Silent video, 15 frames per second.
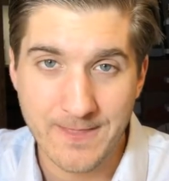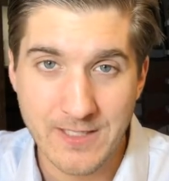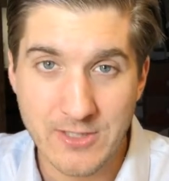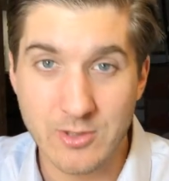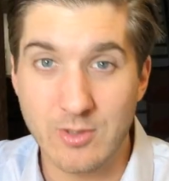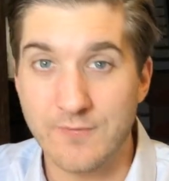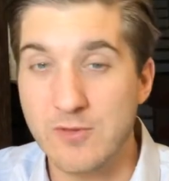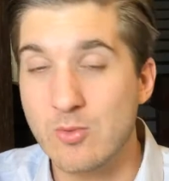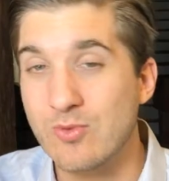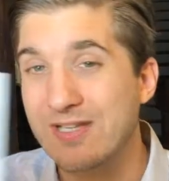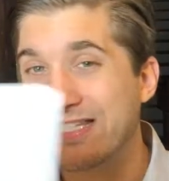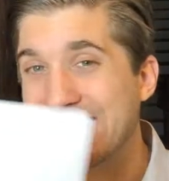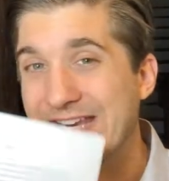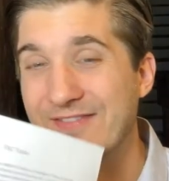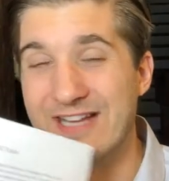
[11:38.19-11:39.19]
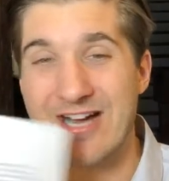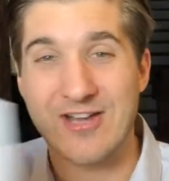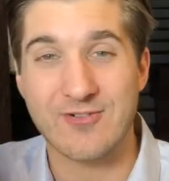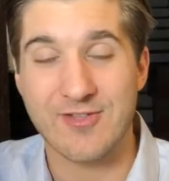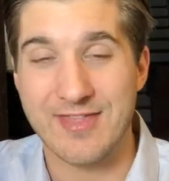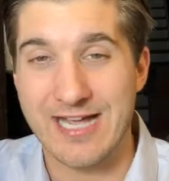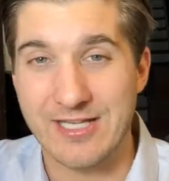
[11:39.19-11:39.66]
So if you received
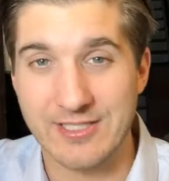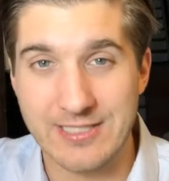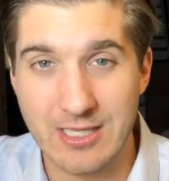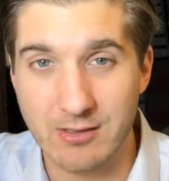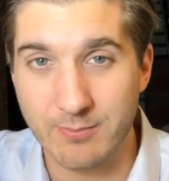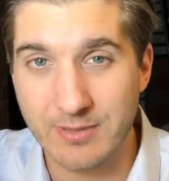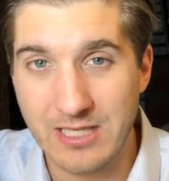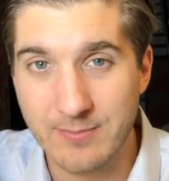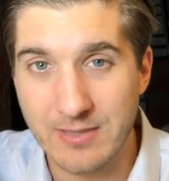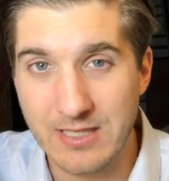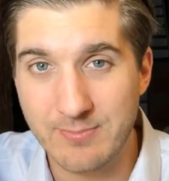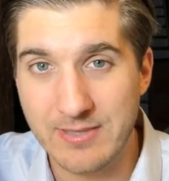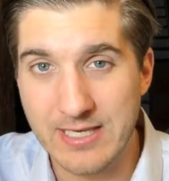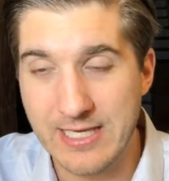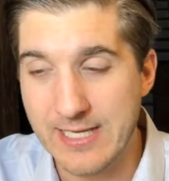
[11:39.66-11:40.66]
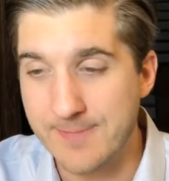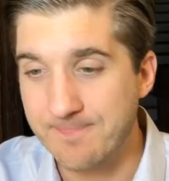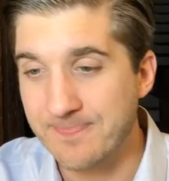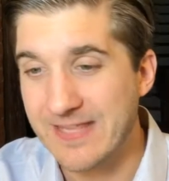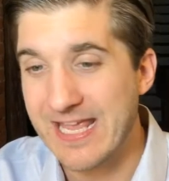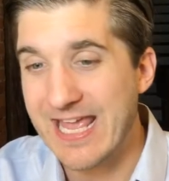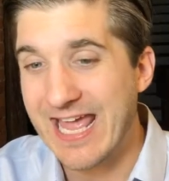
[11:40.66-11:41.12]
$100,000
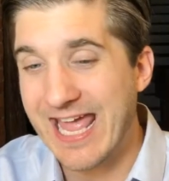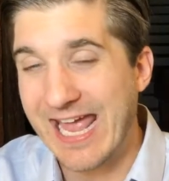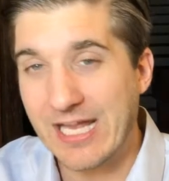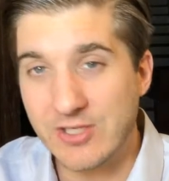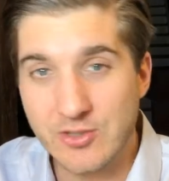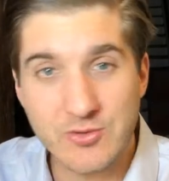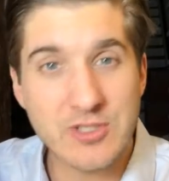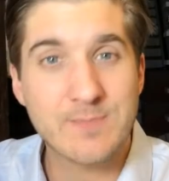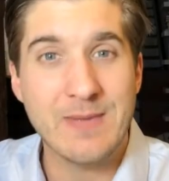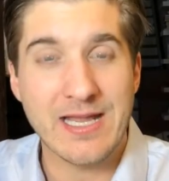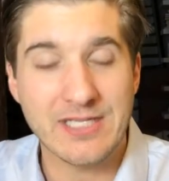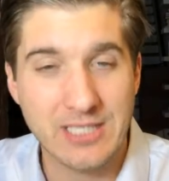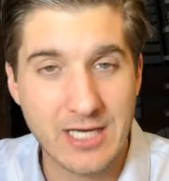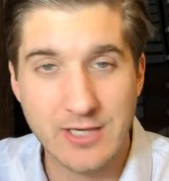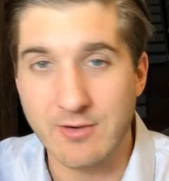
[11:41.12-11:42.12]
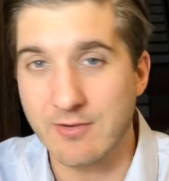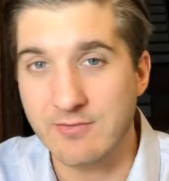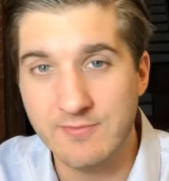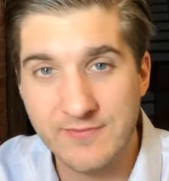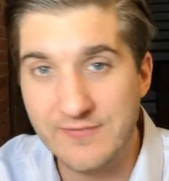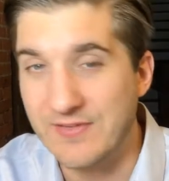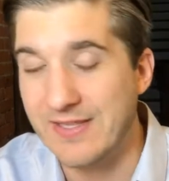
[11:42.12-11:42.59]
PPP and you spent
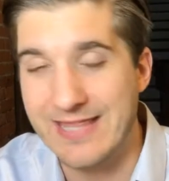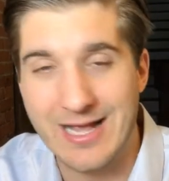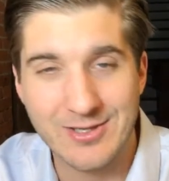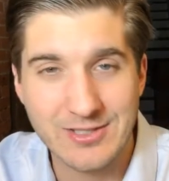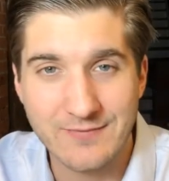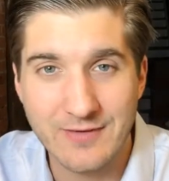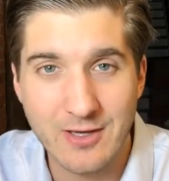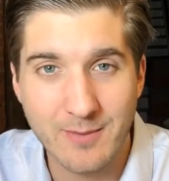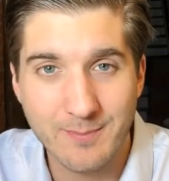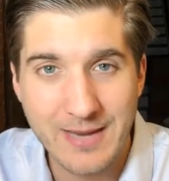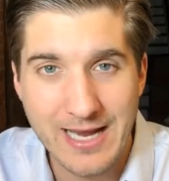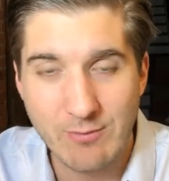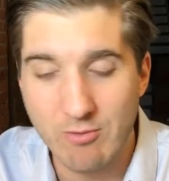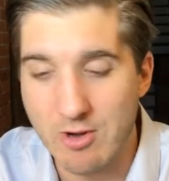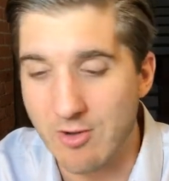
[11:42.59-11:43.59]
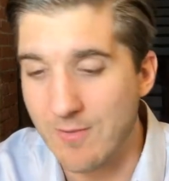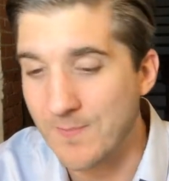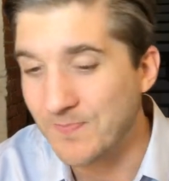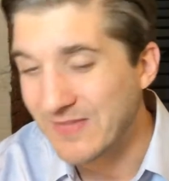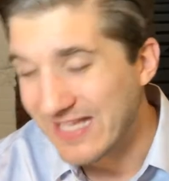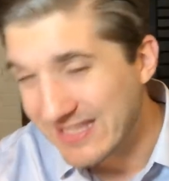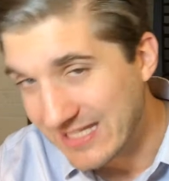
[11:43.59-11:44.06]
$150,000 of it on payroll,
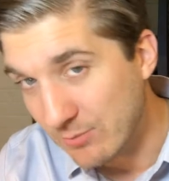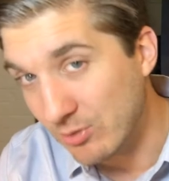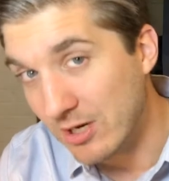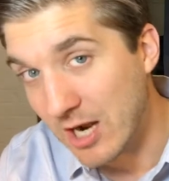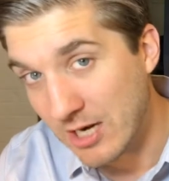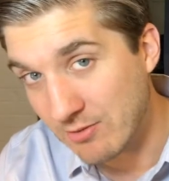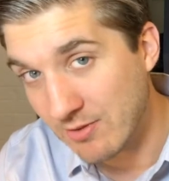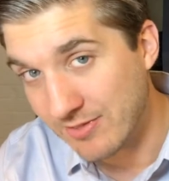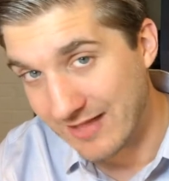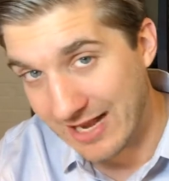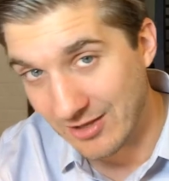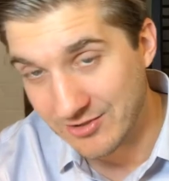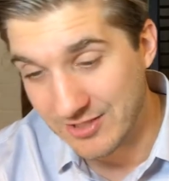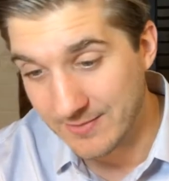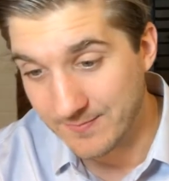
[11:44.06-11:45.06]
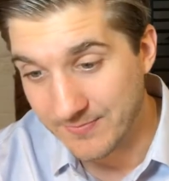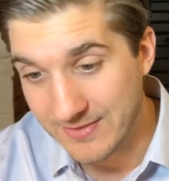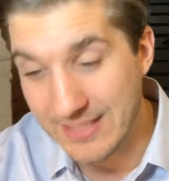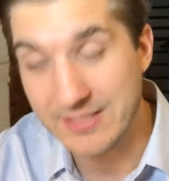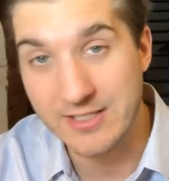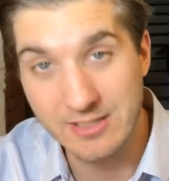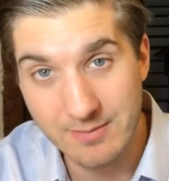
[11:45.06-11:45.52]
the $100,000
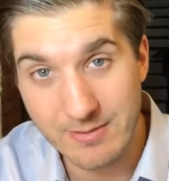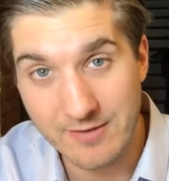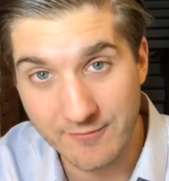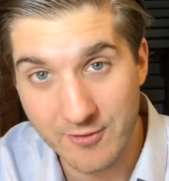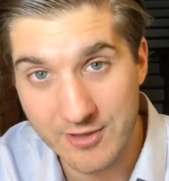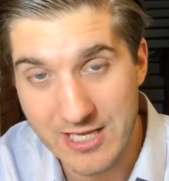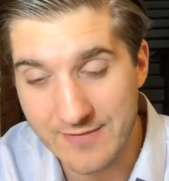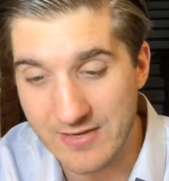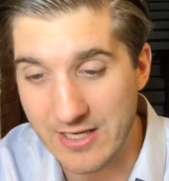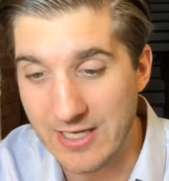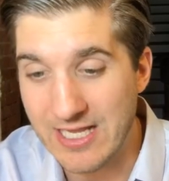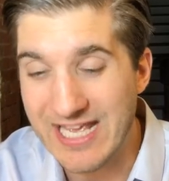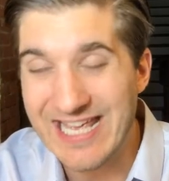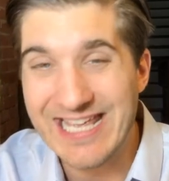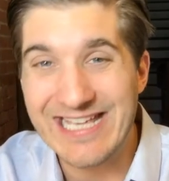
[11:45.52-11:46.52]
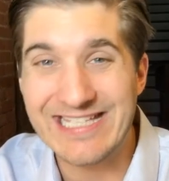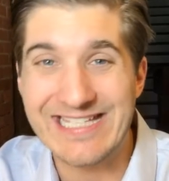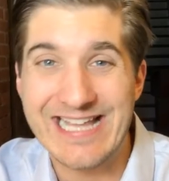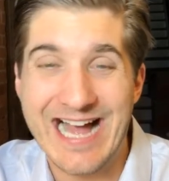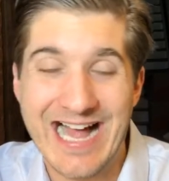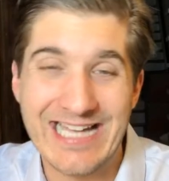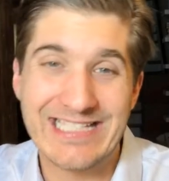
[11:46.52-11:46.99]
that's going to be forgiven
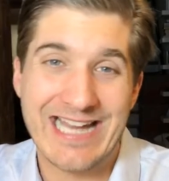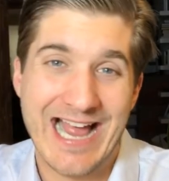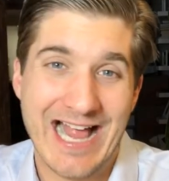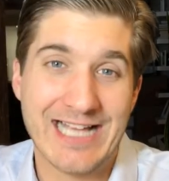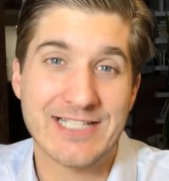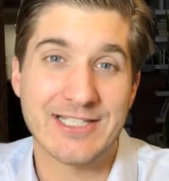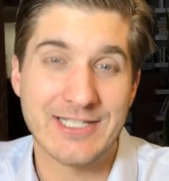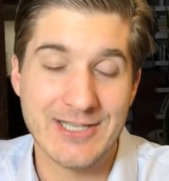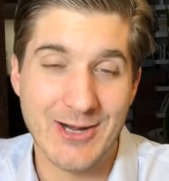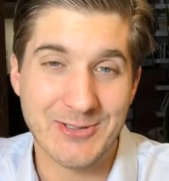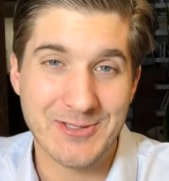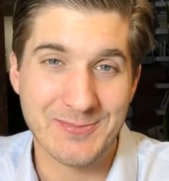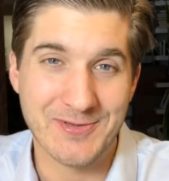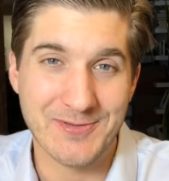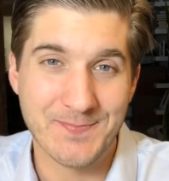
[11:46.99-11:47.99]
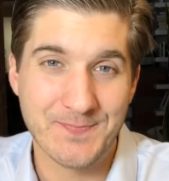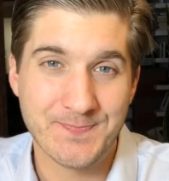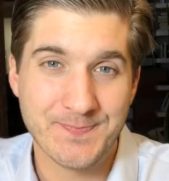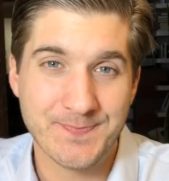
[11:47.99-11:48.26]
is not tax deductible,